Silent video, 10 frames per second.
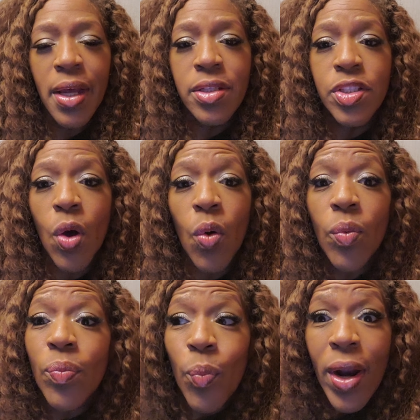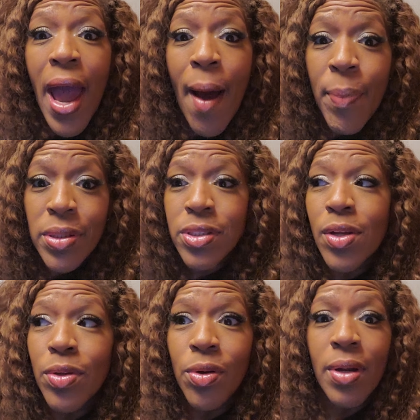and so, what happens
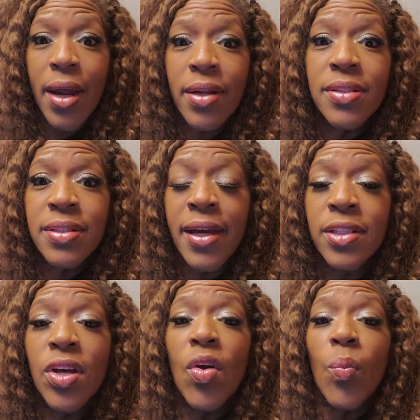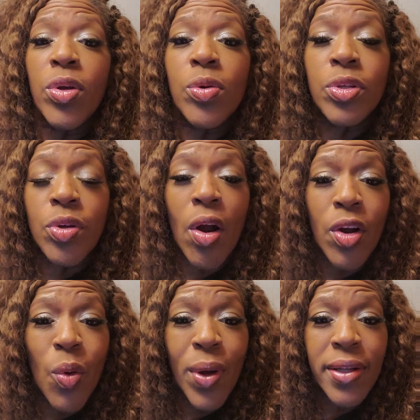in the United States when you
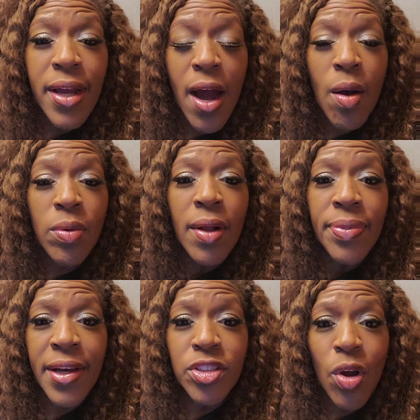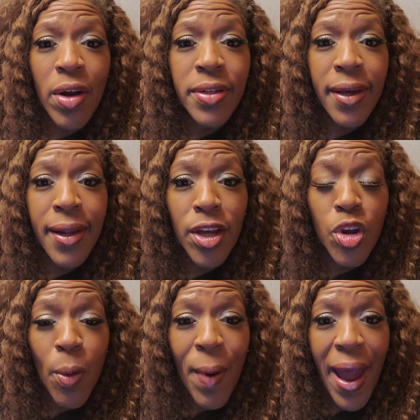start going down, they start digging
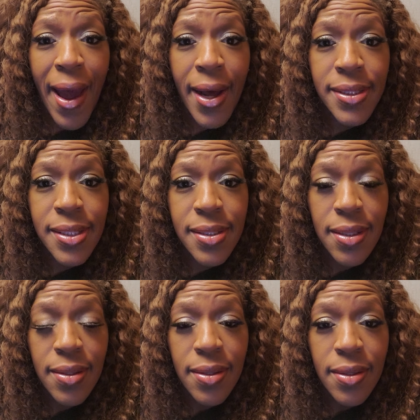in your past.